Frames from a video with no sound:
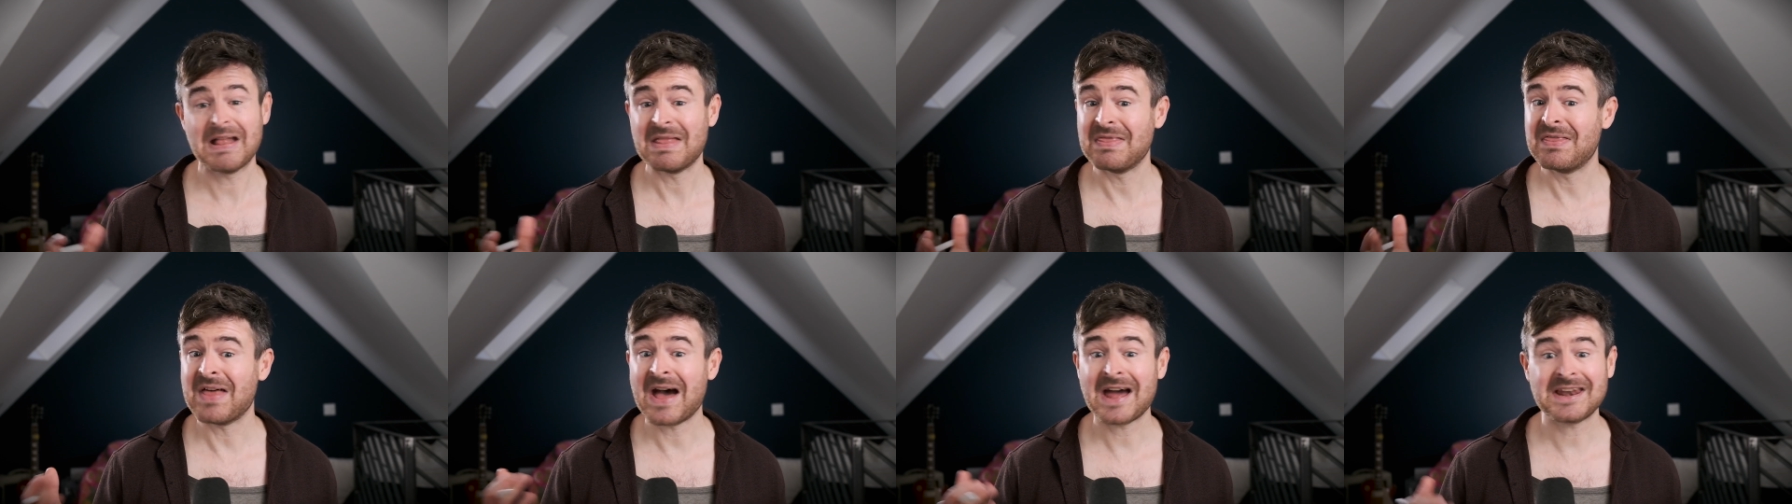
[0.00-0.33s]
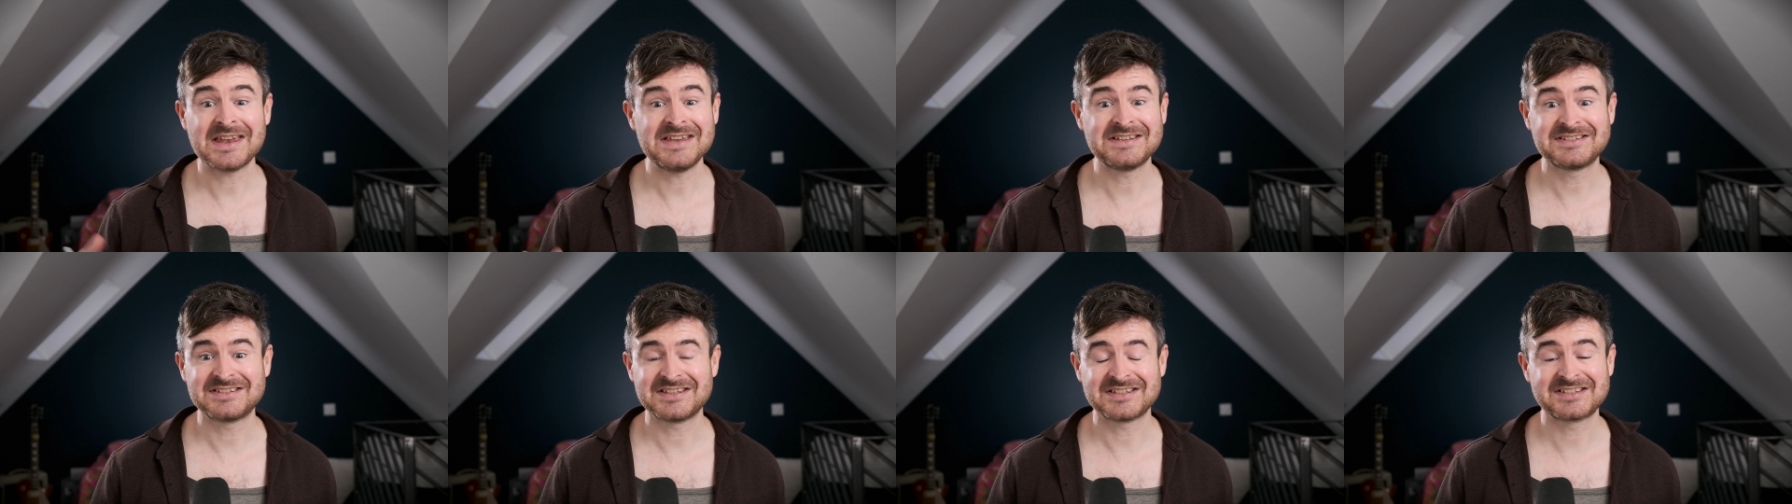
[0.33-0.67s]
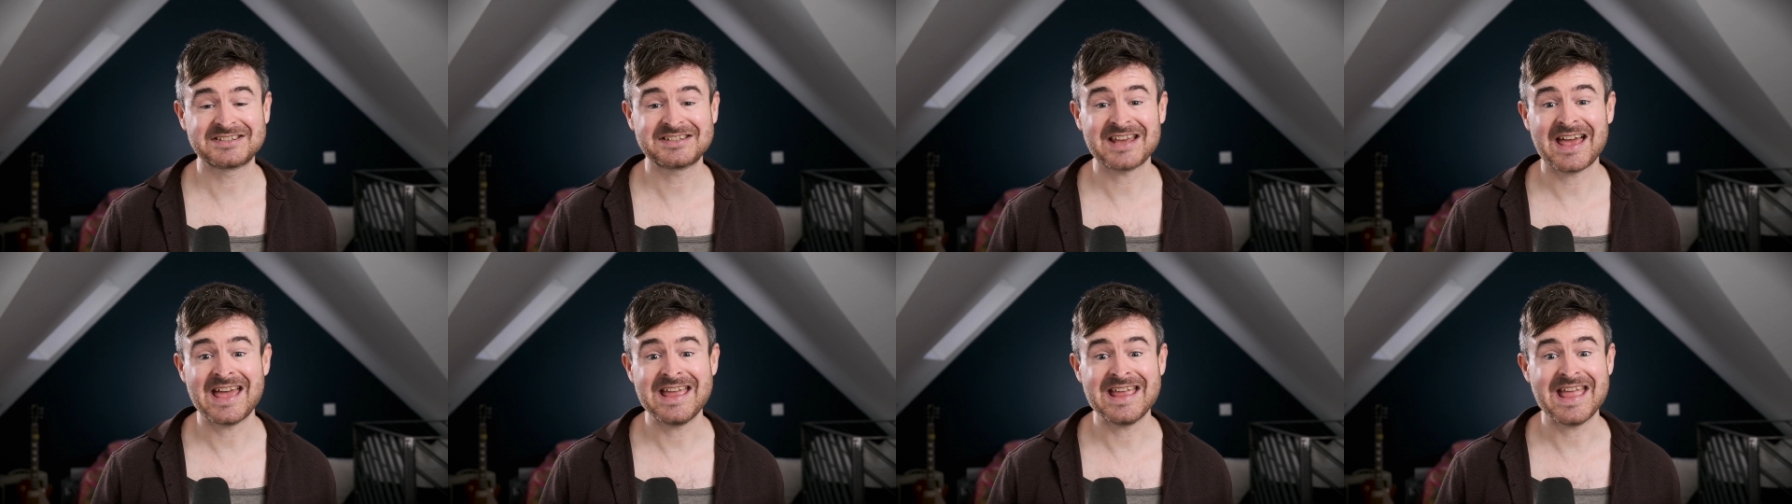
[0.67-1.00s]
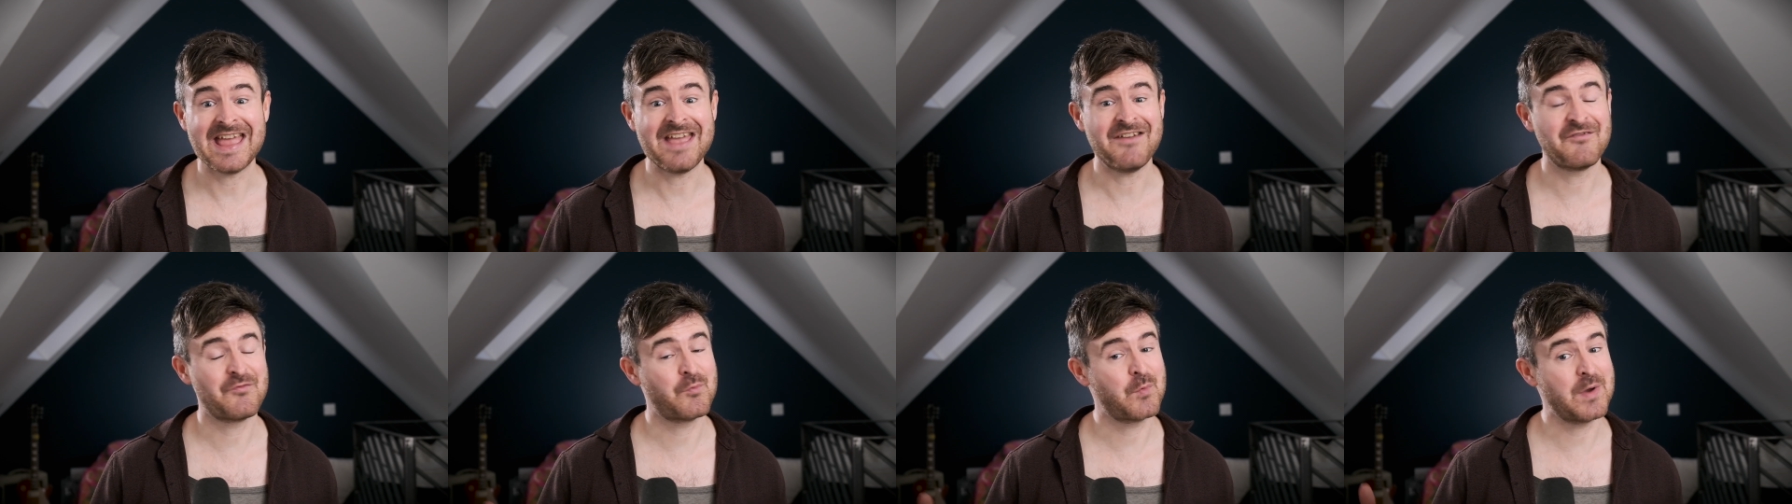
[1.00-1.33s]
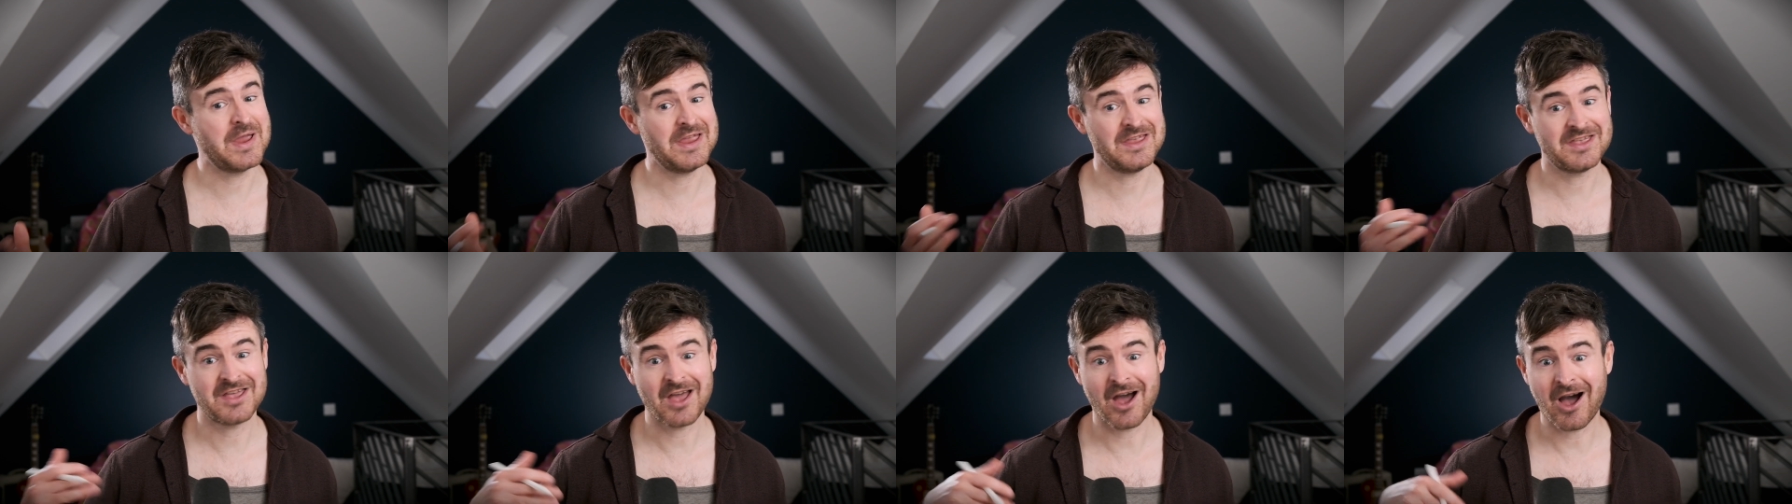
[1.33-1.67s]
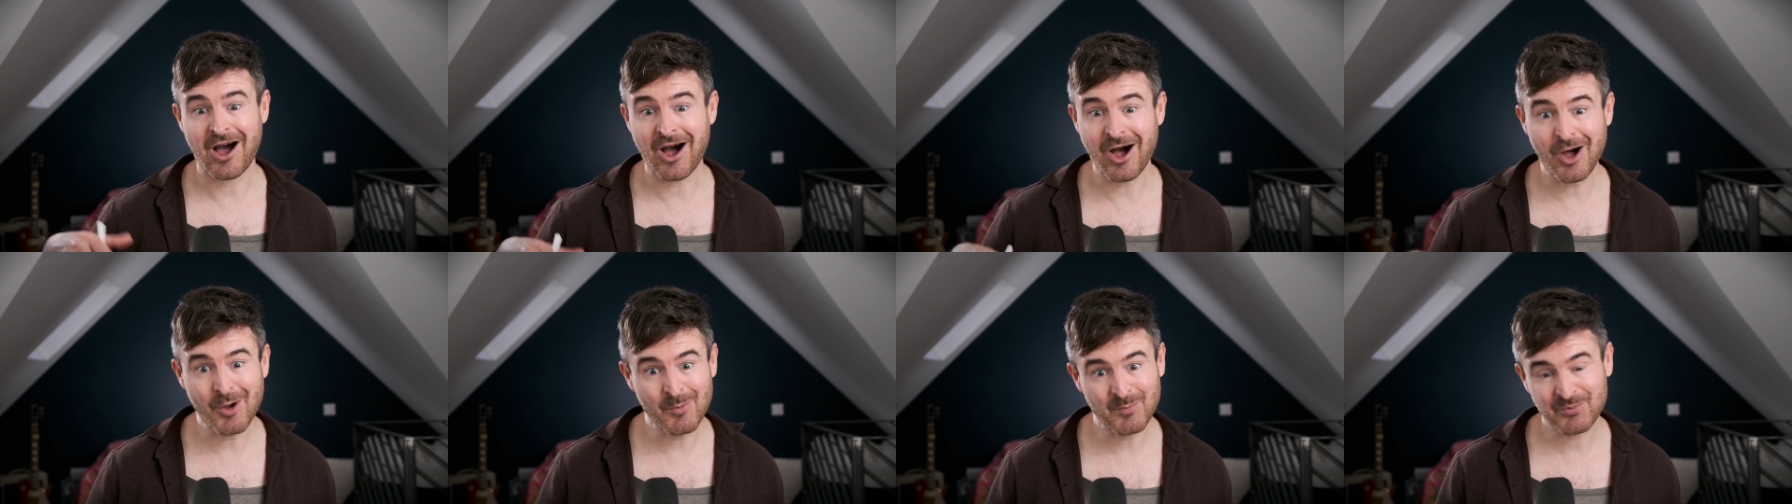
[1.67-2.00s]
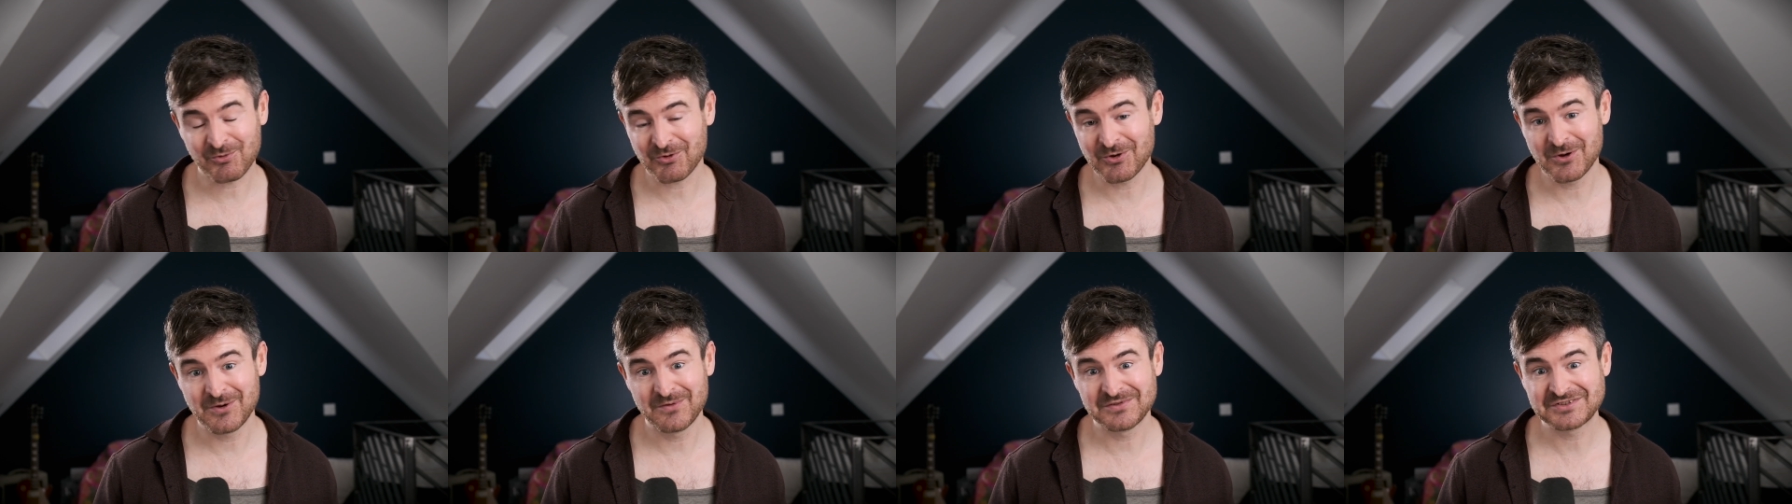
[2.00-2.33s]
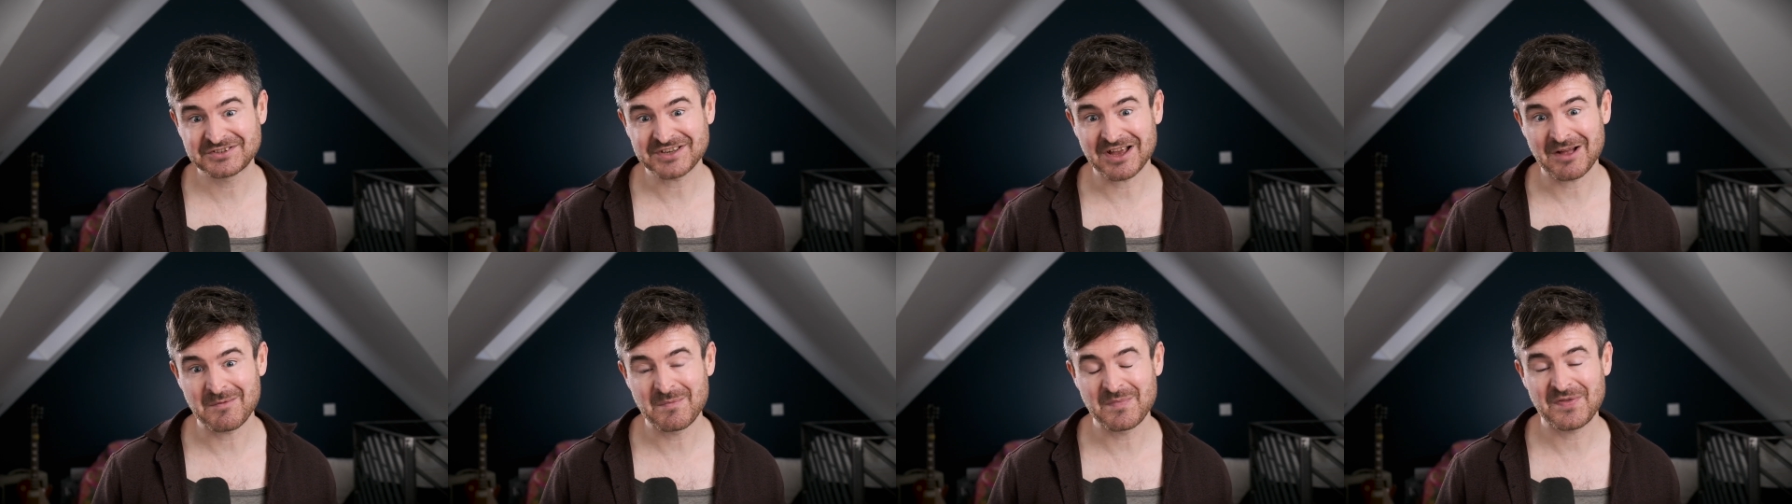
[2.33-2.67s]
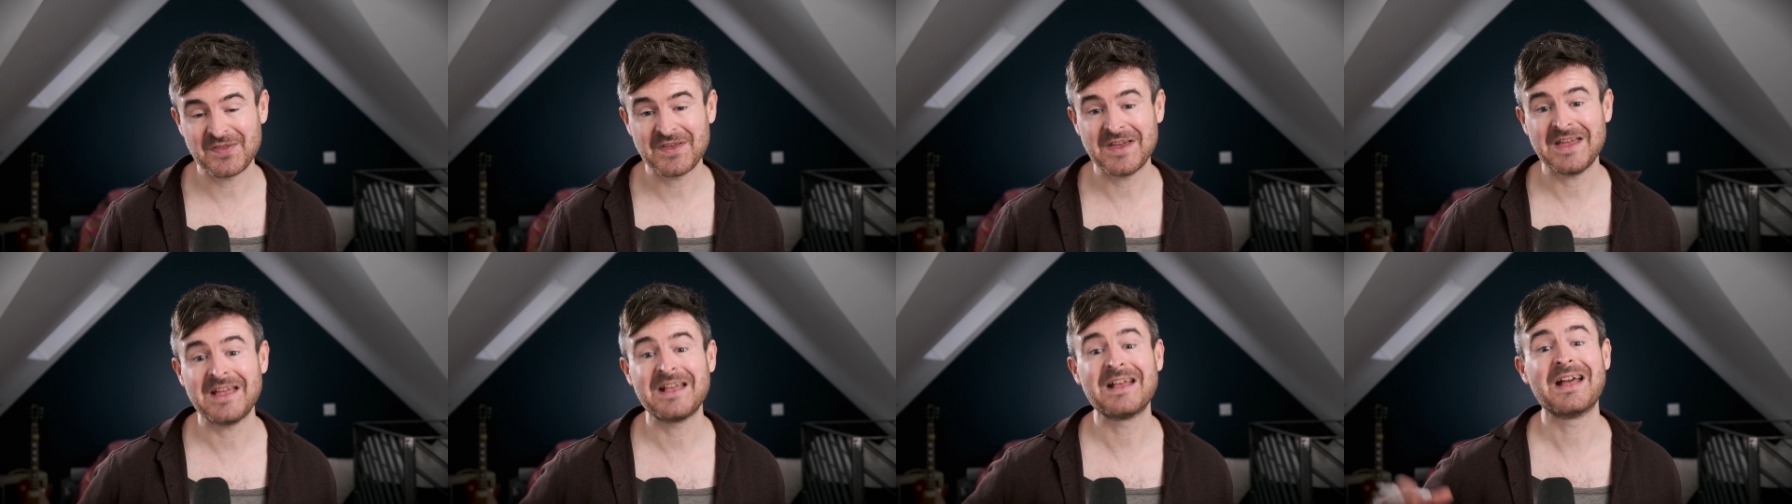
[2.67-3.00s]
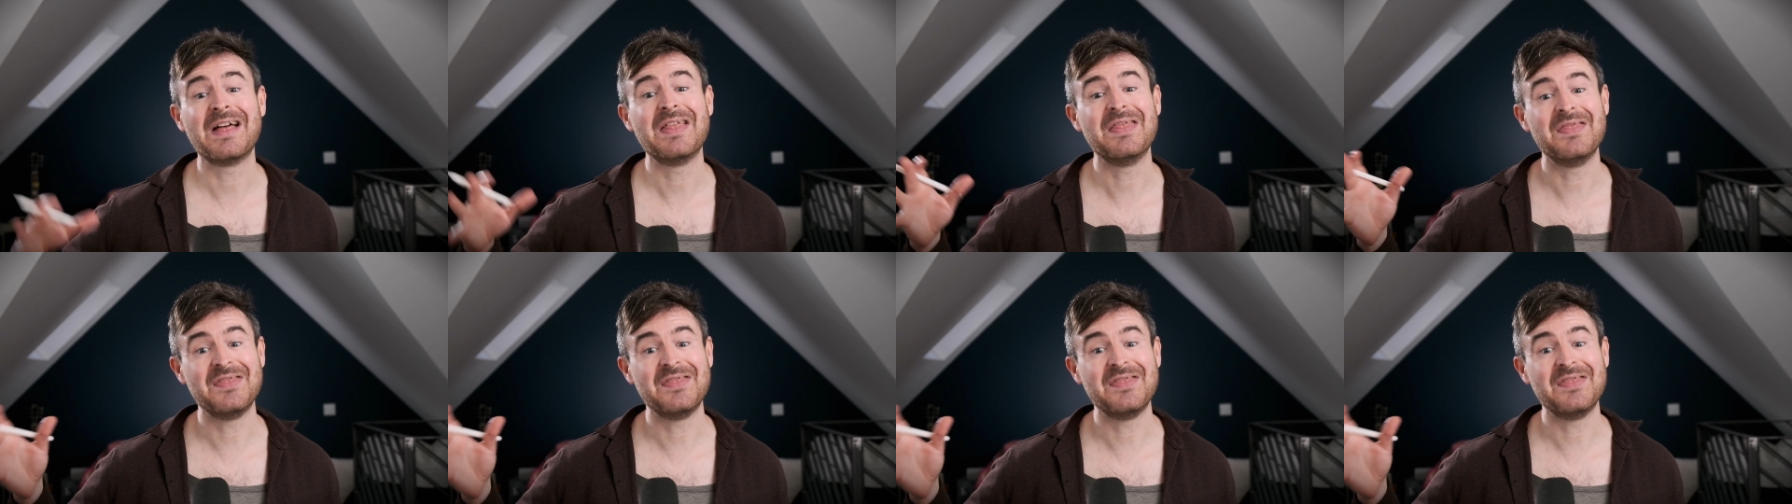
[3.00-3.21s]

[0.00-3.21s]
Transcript: That is to say, if we can't prove something,